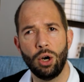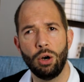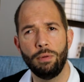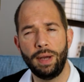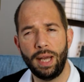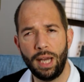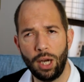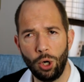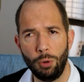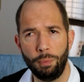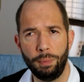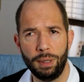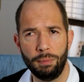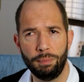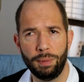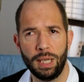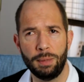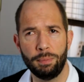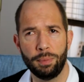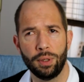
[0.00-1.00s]
of helping
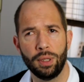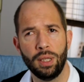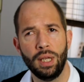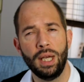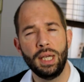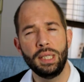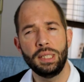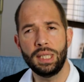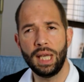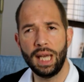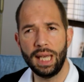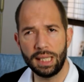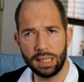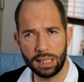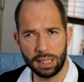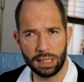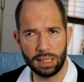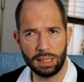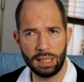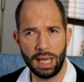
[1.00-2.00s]
people take
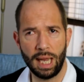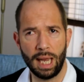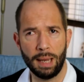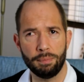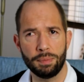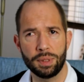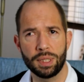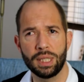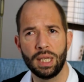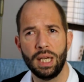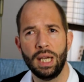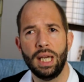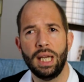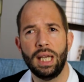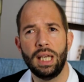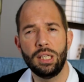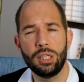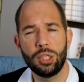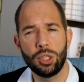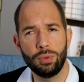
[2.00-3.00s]
steps
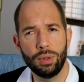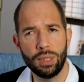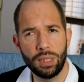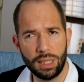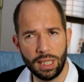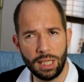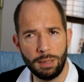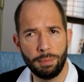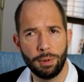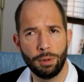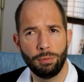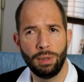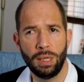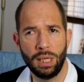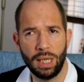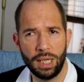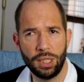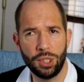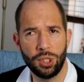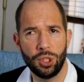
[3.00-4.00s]
into a deeper
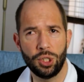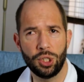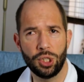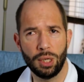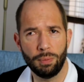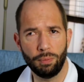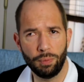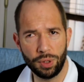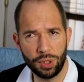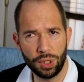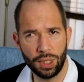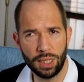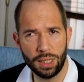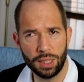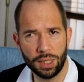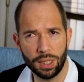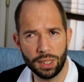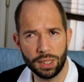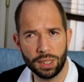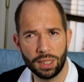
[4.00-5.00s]
relationship with
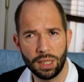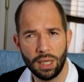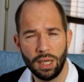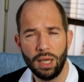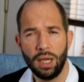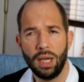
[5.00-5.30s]
Jesus.